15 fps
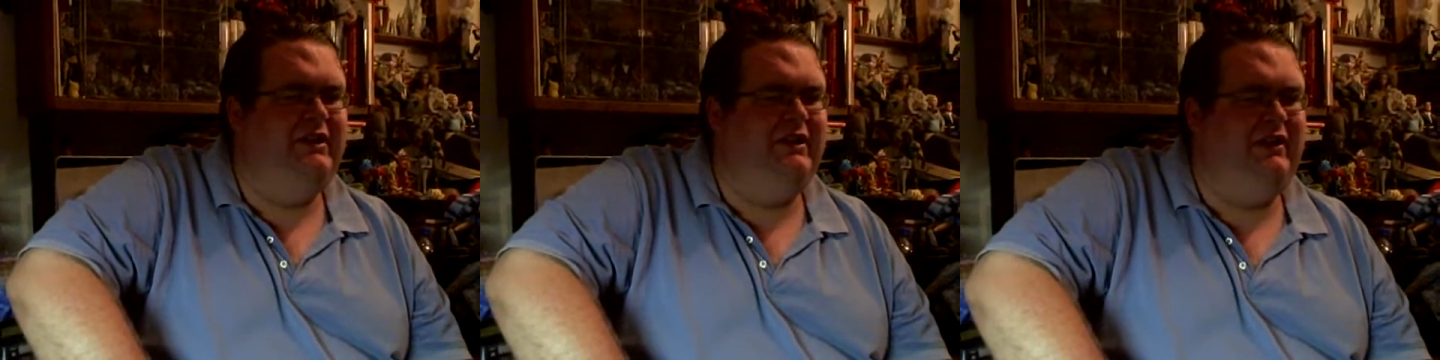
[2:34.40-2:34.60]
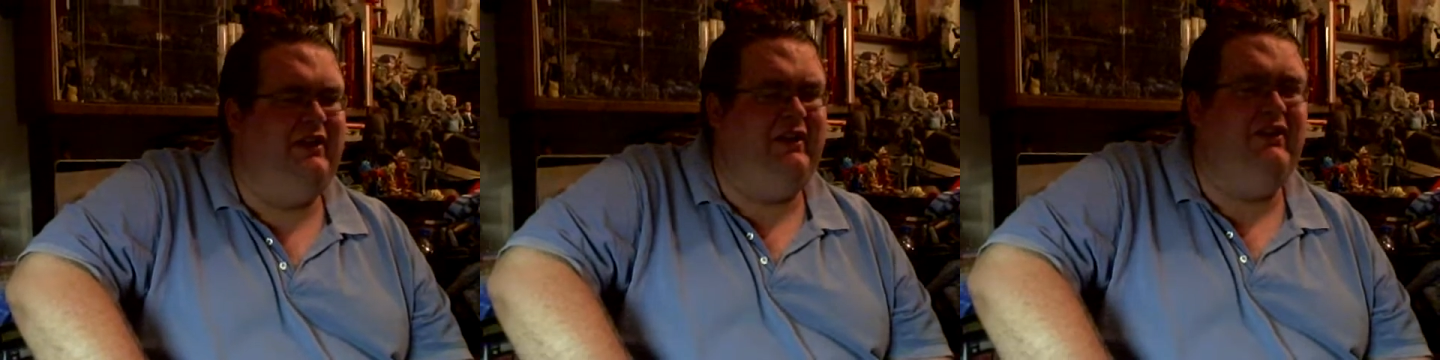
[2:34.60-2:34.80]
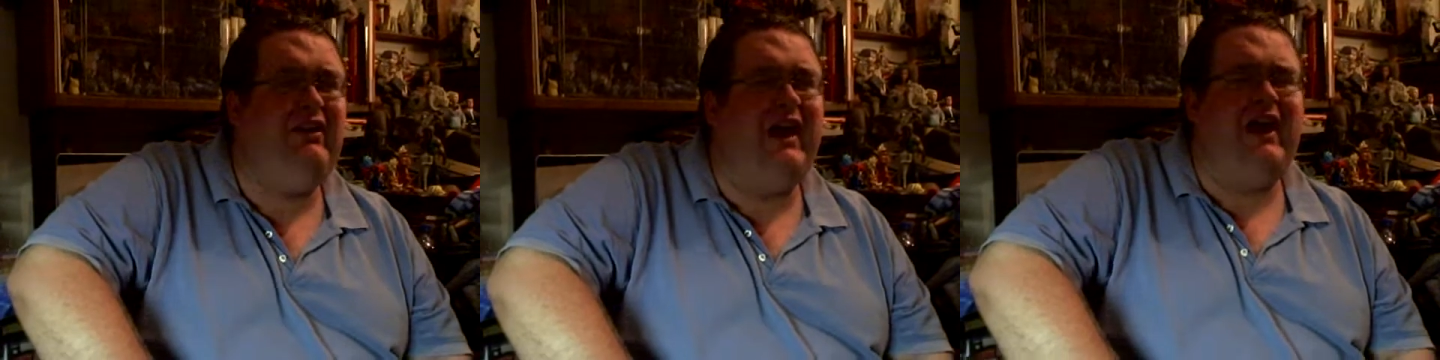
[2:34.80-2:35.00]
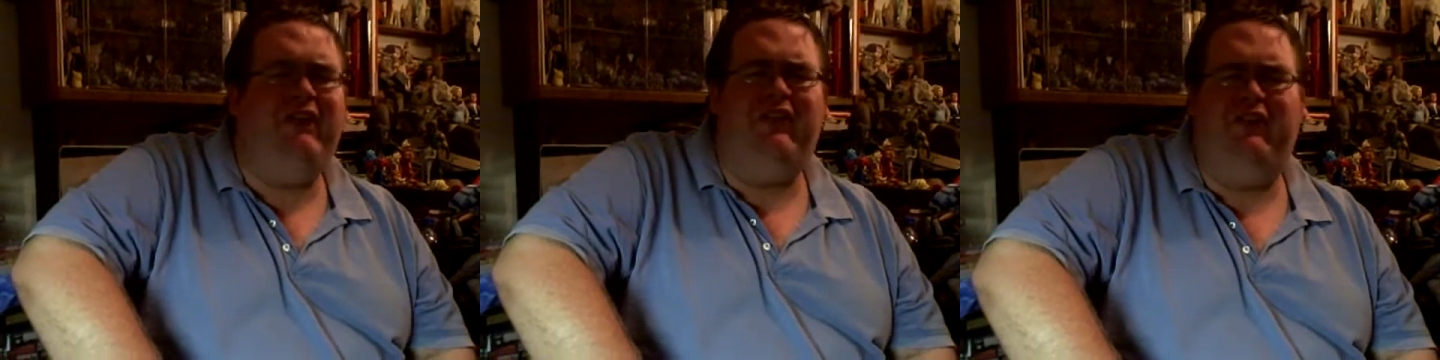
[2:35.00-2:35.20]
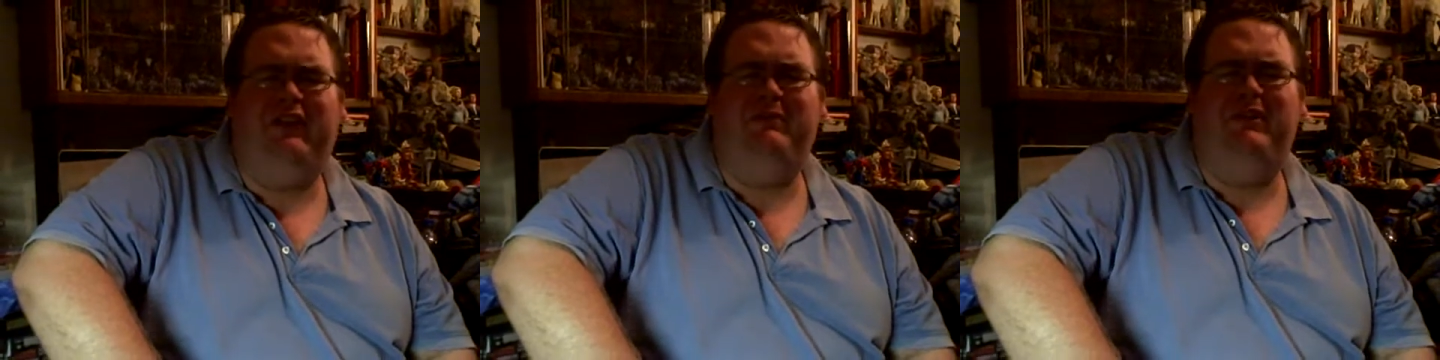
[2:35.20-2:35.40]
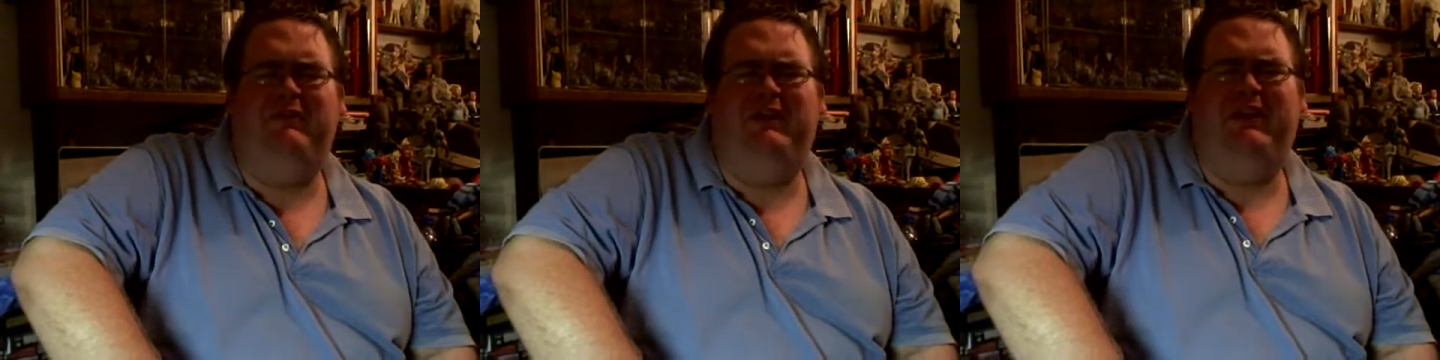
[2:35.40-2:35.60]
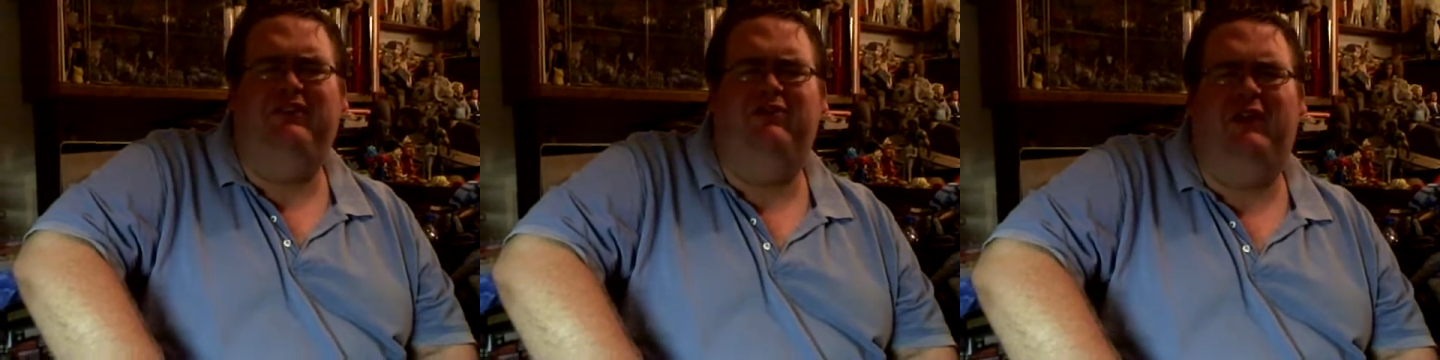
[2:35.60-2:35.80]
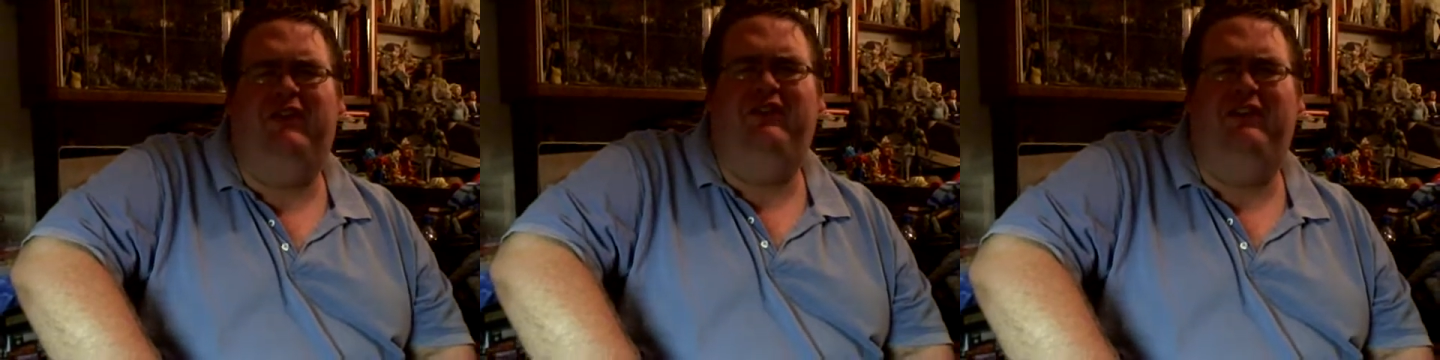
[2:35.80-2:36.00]
It kind of sounds like a Dick
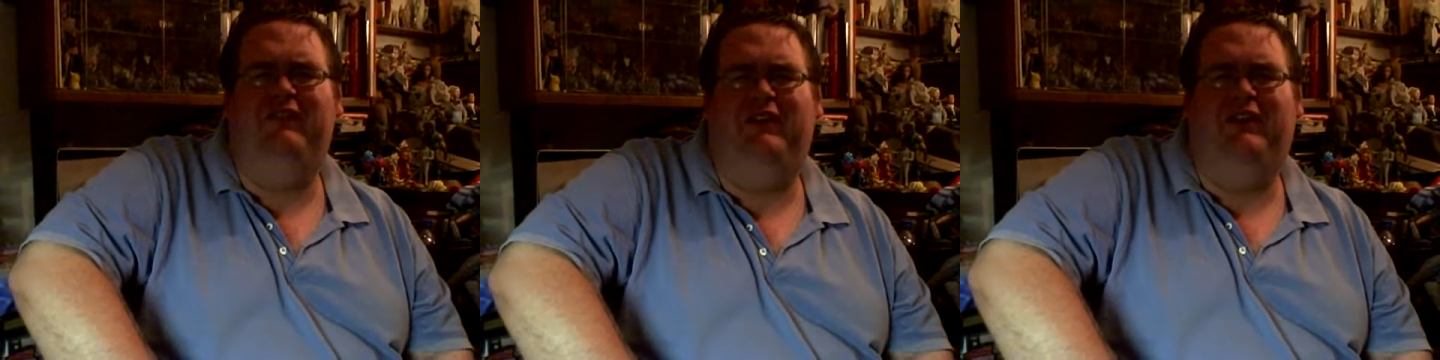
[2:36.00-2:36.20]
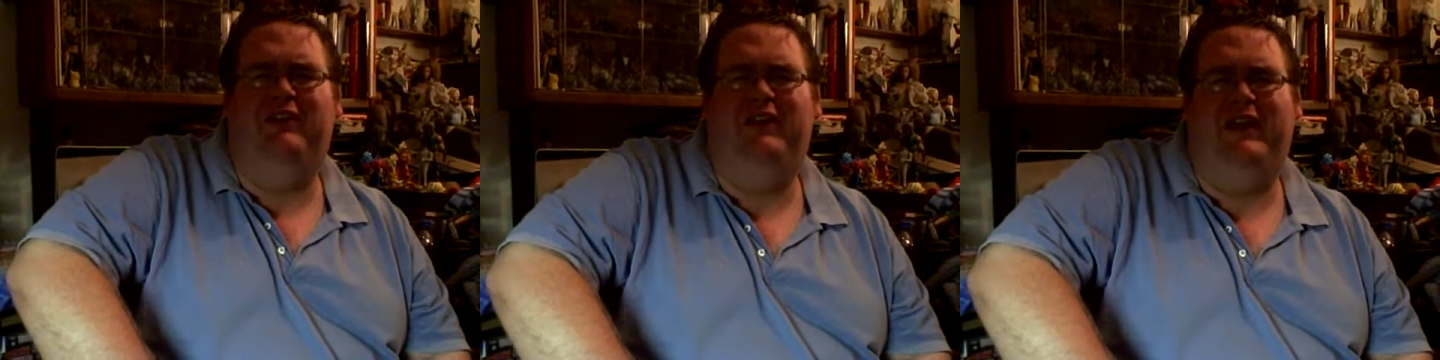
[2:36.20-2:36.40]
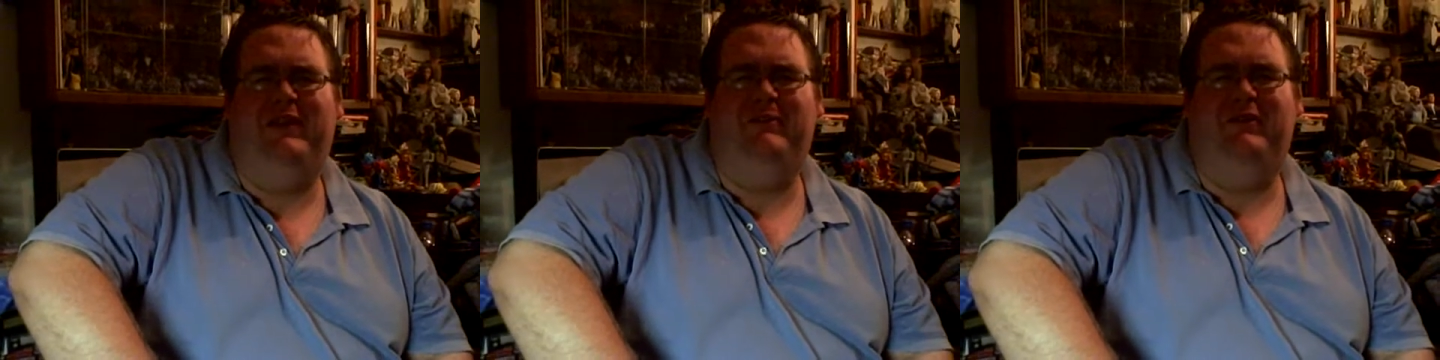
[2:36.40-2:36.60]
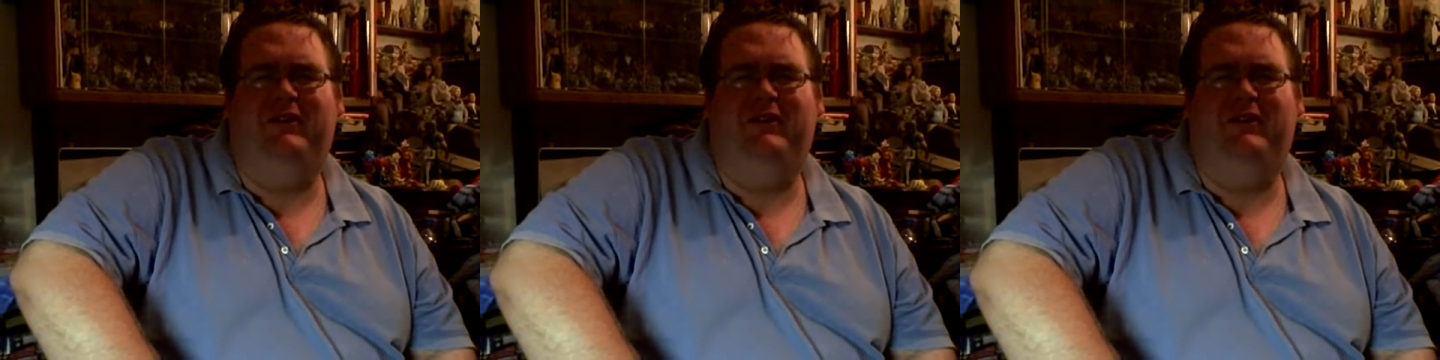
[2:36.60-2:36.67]
Tracy villain name.